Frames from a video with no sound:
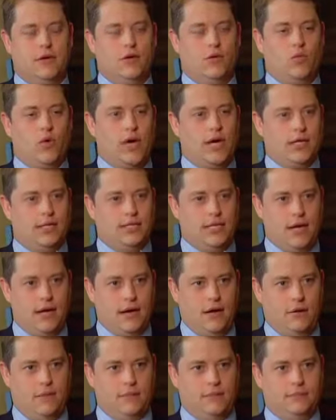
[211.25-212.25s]
wanted to
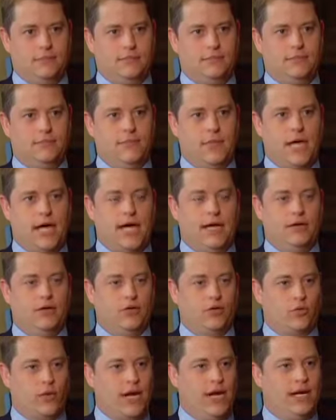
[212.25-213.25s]
help, had
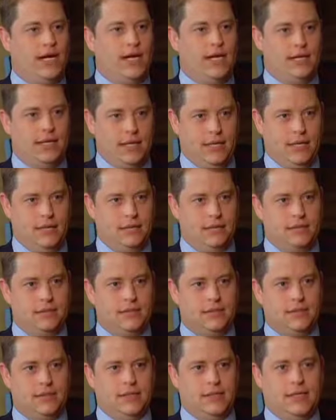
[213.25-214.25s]
great ideas,